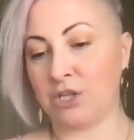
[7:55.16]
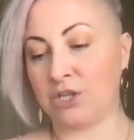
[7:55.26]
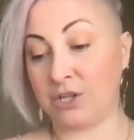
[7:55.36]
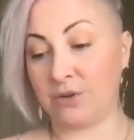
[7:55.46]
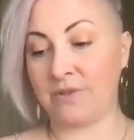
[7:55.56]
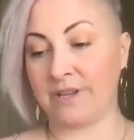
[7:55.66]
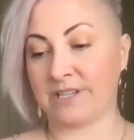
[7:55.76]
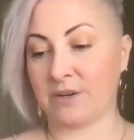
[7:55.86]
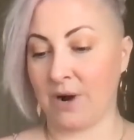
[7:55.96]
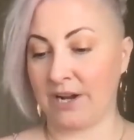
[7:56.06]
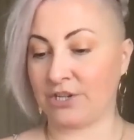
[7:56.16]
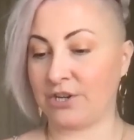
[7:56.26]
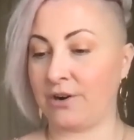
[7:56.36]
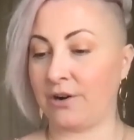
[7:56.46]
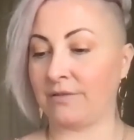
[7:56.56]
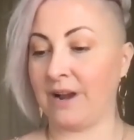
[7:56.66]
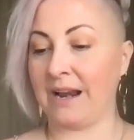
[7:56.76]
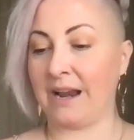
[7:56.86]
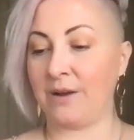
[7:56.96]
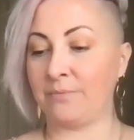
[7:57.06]
do this question
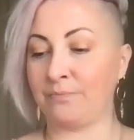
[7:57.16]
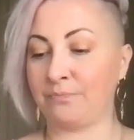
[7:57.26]
already?